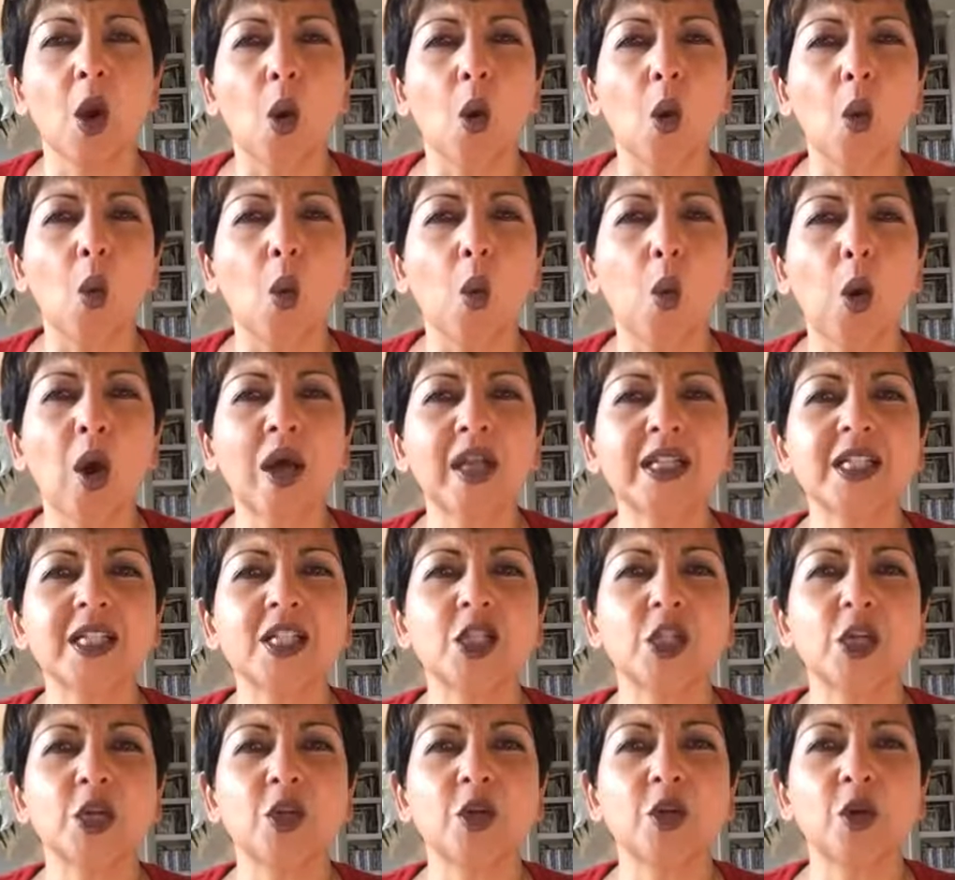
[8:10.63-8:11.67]
What's
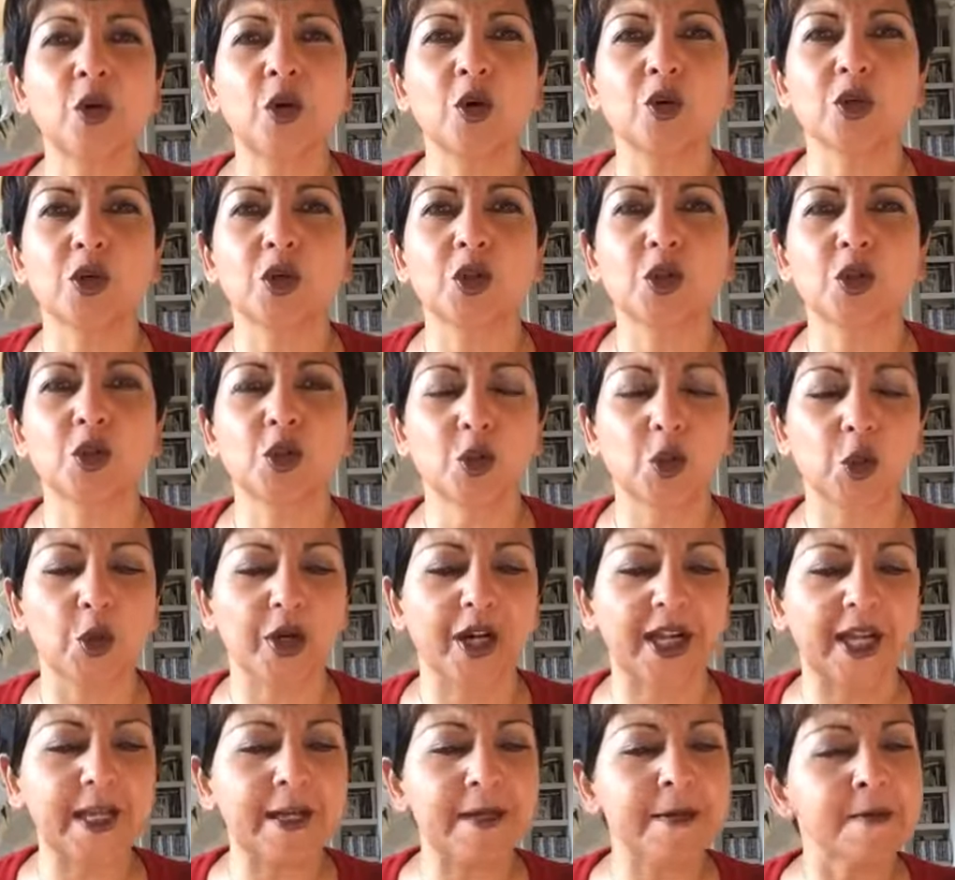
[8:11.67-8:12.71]
your
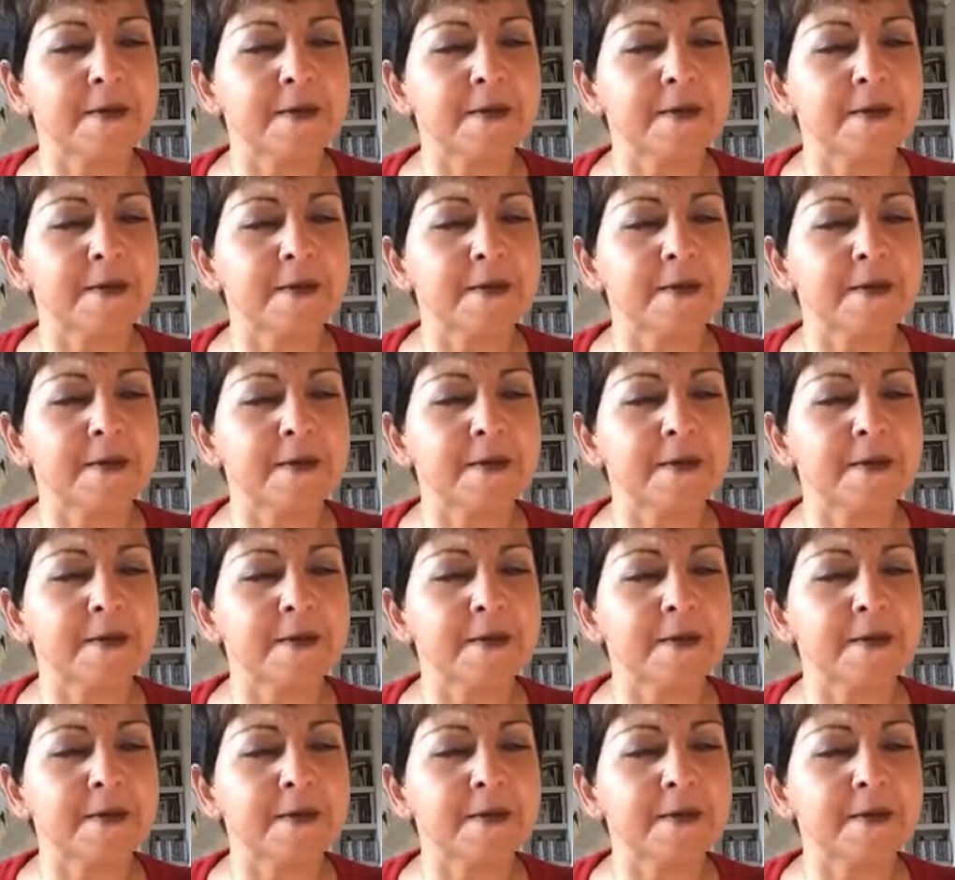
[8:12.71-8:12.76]
story?